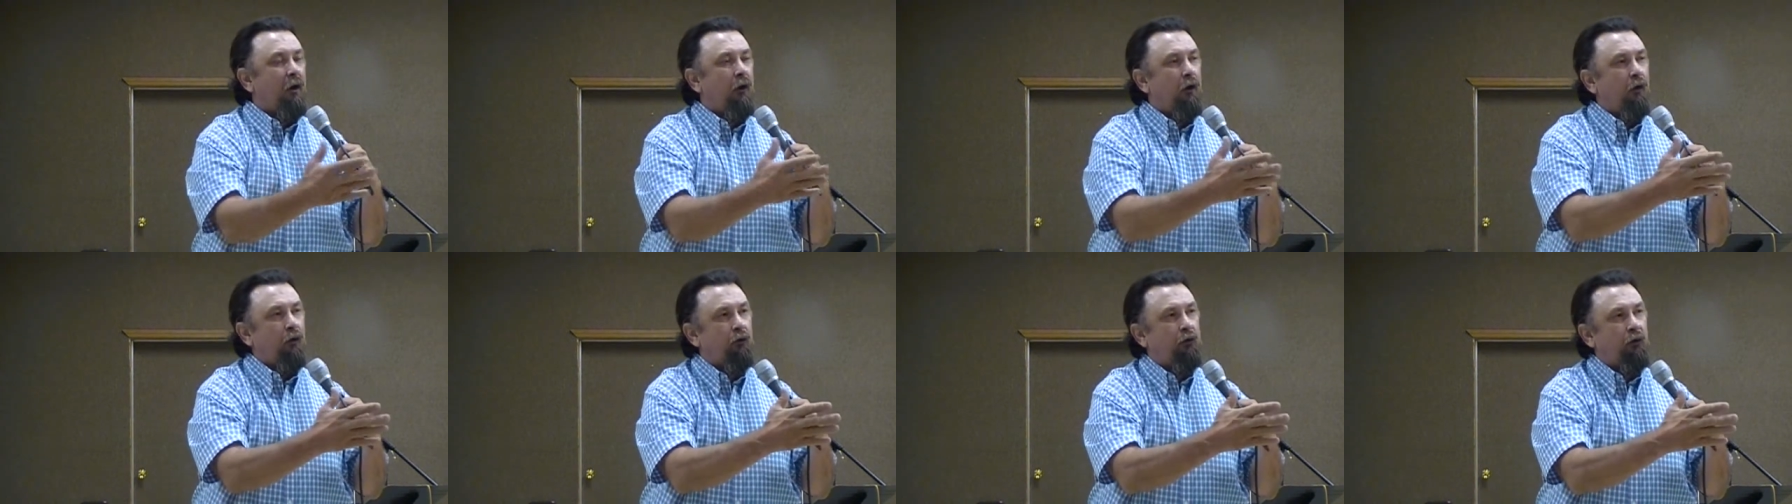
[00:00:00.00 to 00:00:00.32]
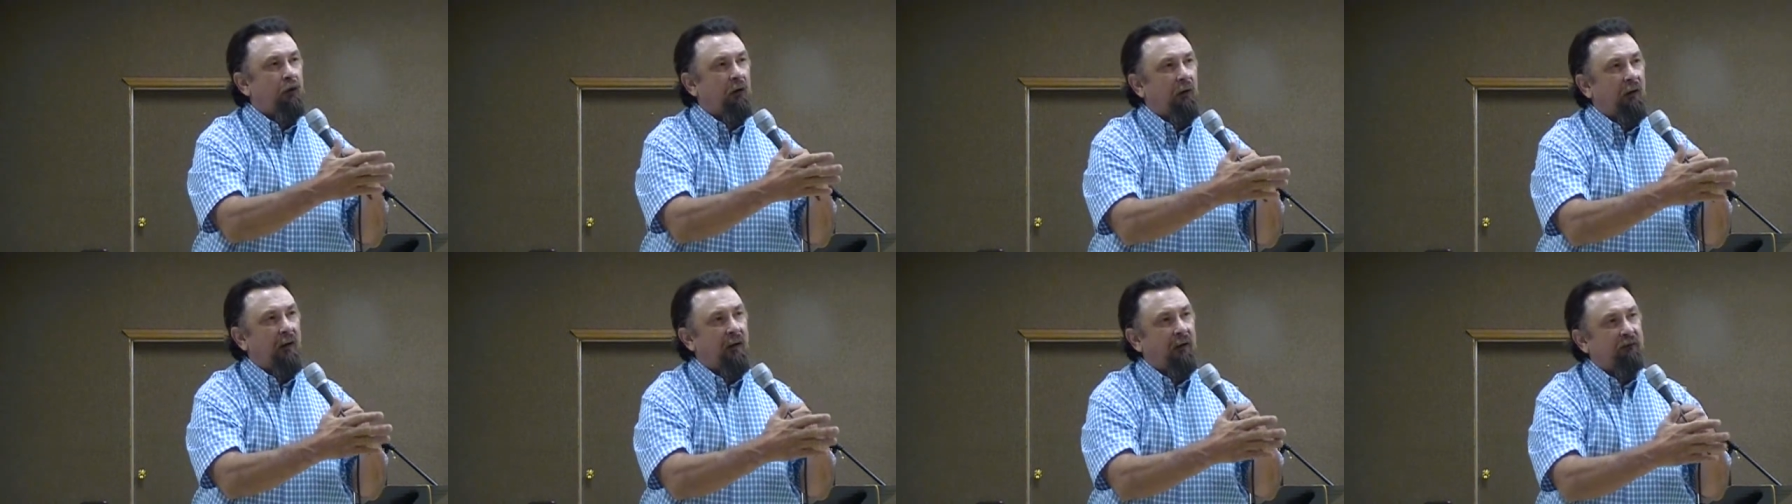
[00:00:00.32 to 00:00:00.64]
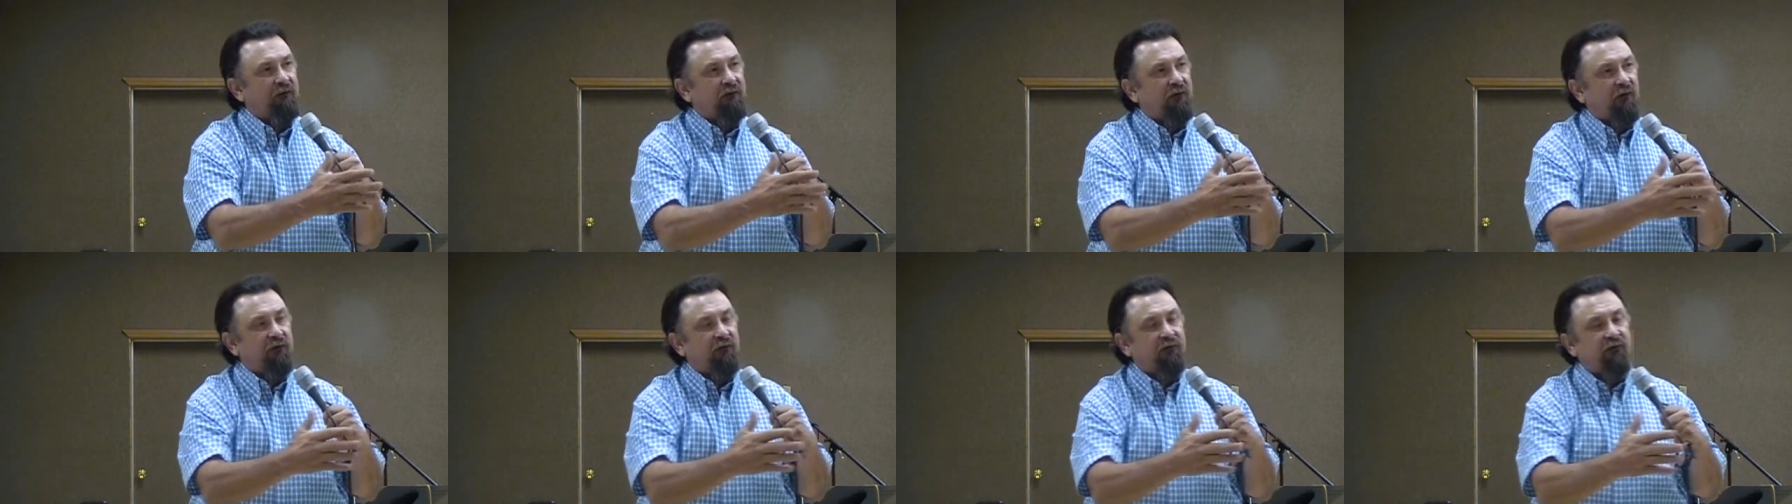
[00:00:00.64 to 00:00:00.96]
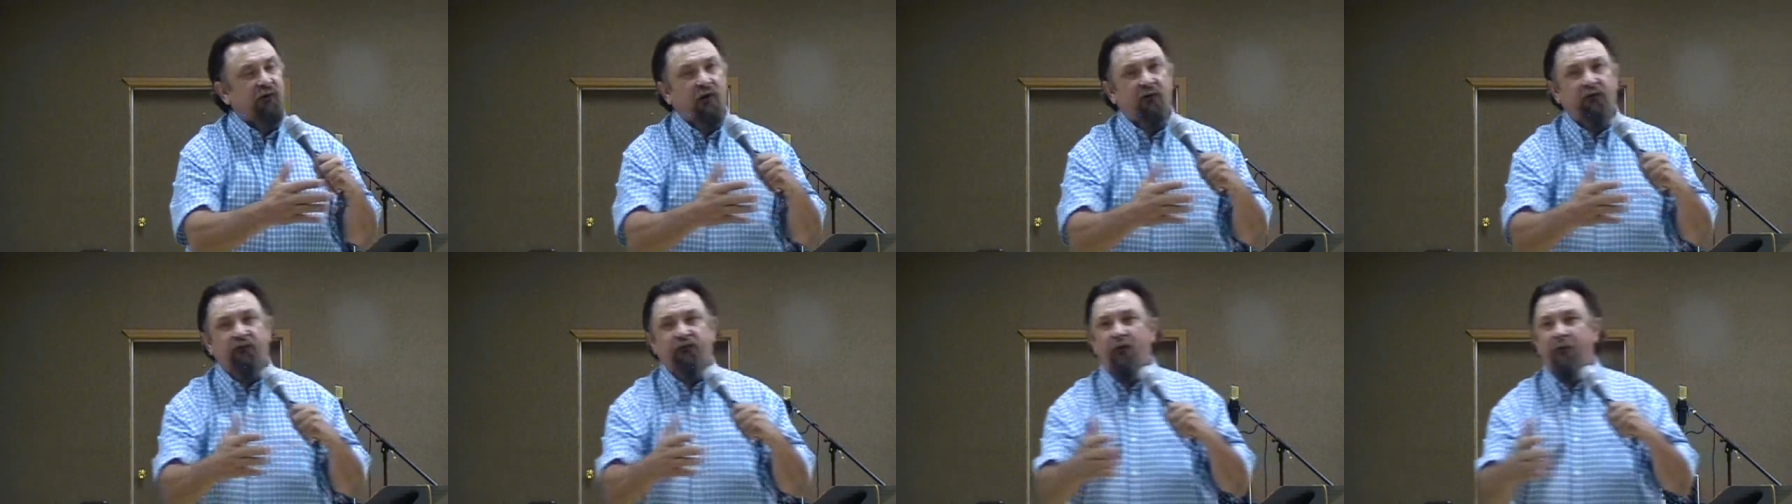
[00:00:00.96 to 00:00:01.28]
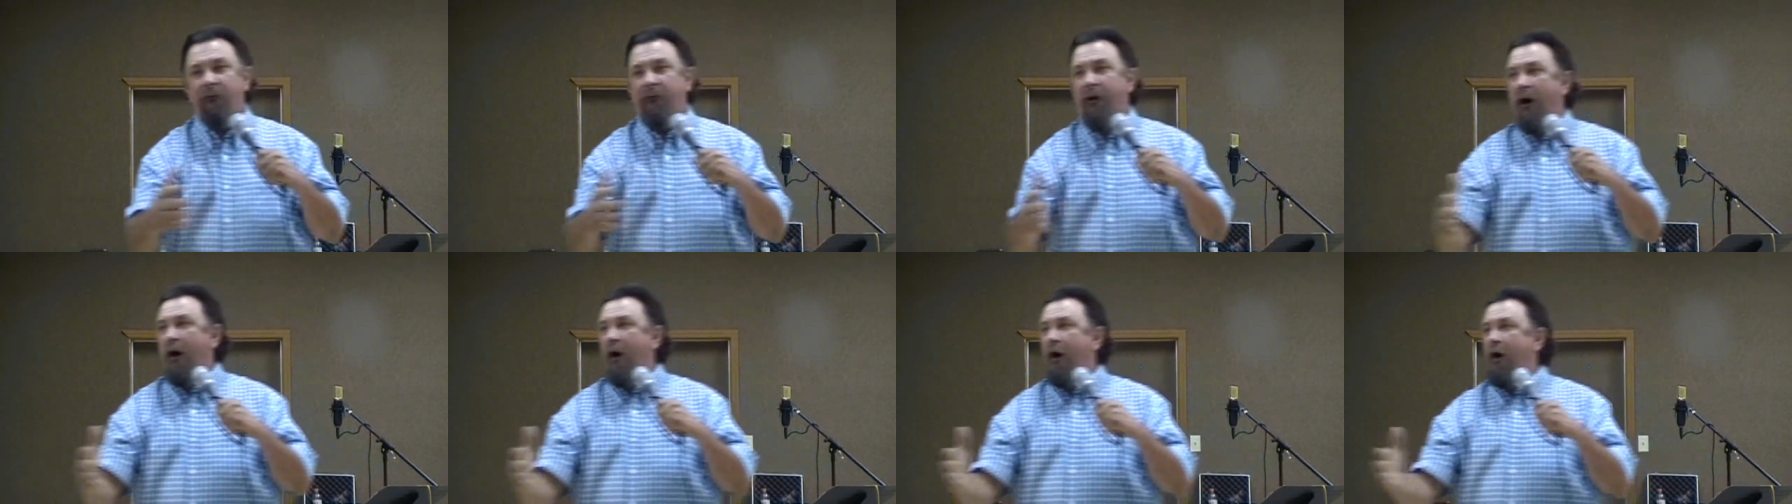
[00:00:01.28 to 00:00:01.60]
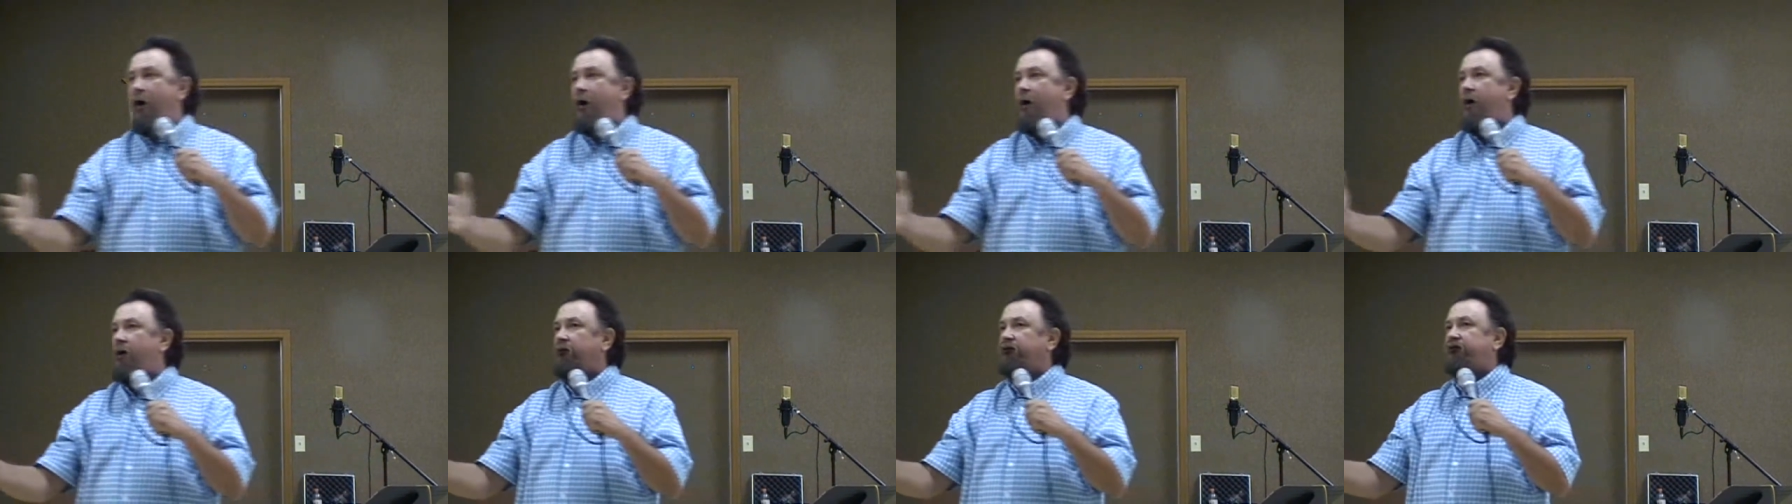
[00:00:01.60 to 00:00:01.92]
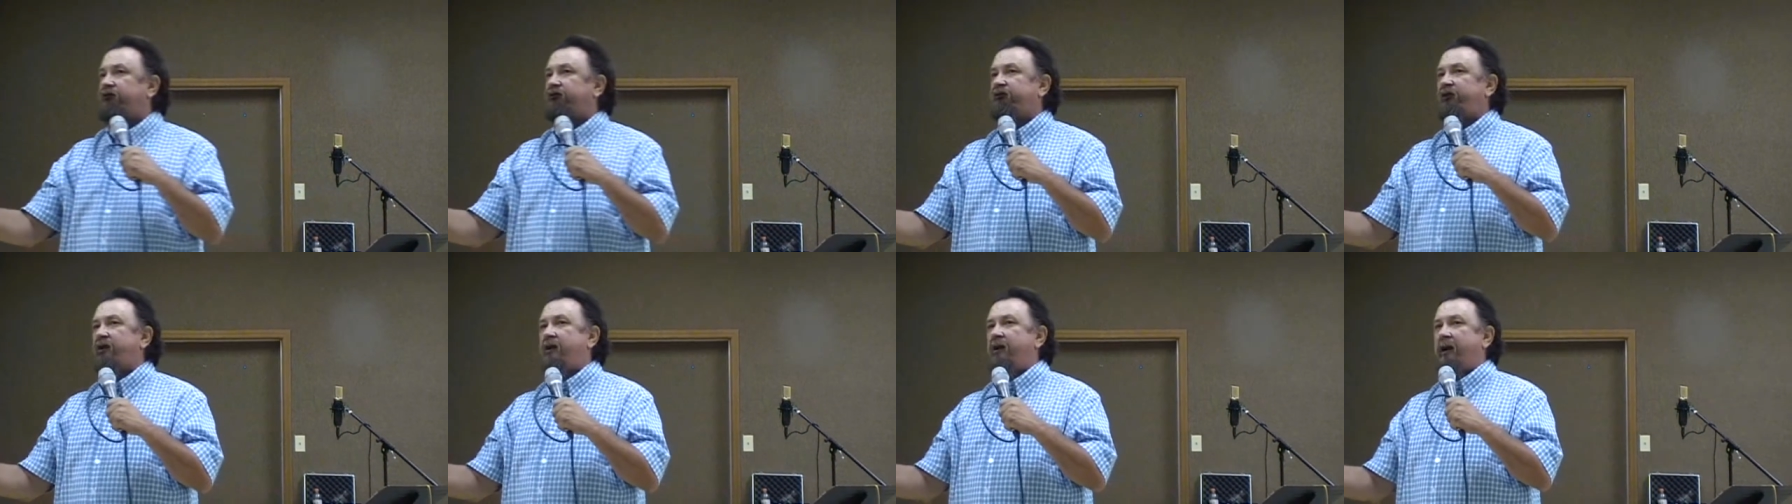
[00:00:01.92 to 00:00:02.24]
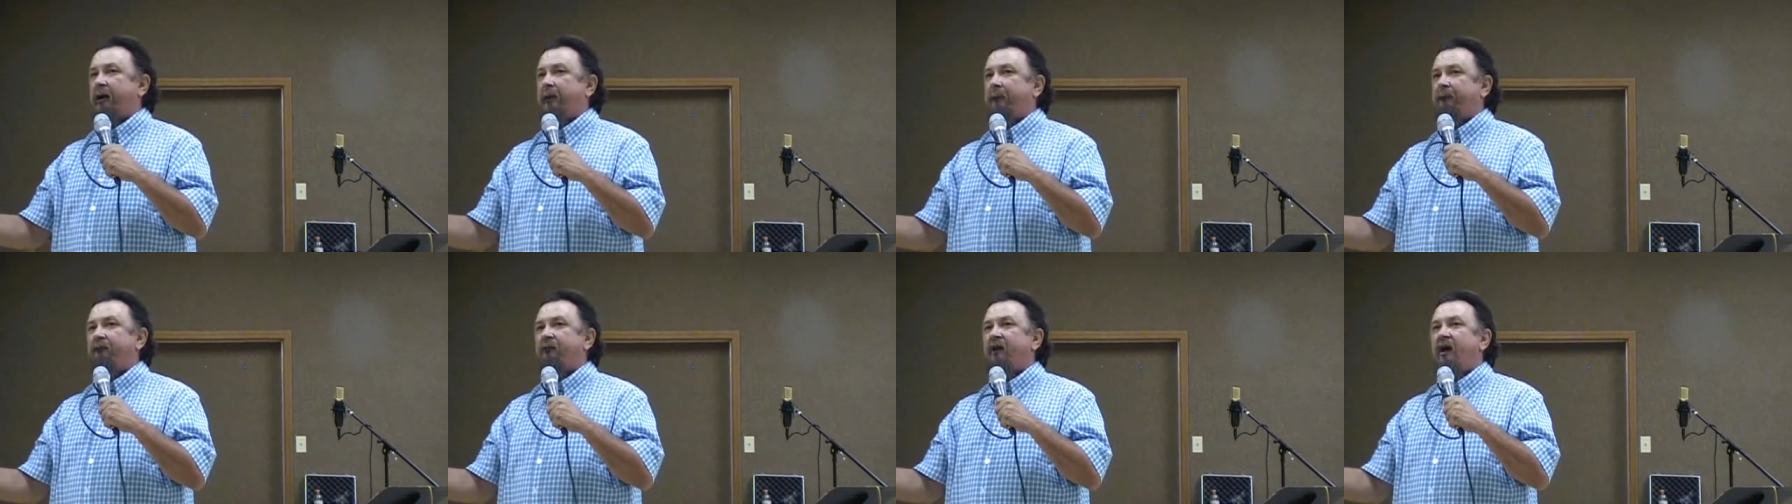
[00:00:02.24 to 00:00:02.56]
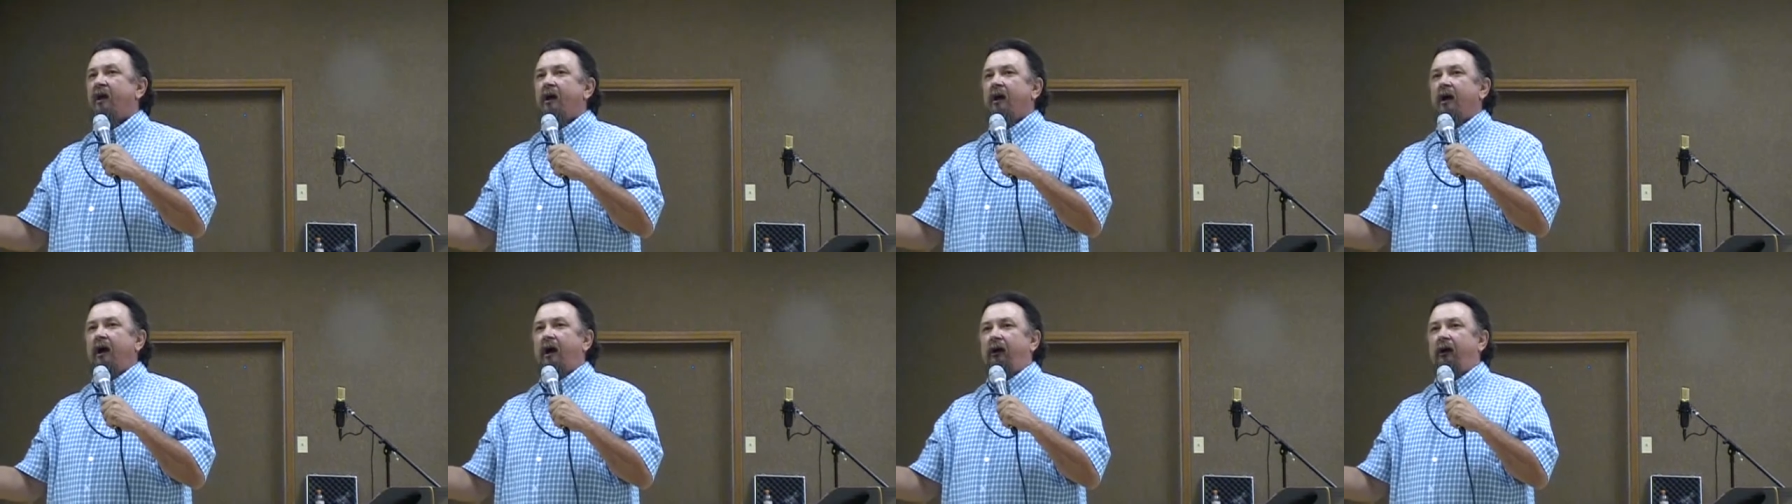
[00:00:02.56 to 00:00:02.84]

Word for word: who cleanses us from all sin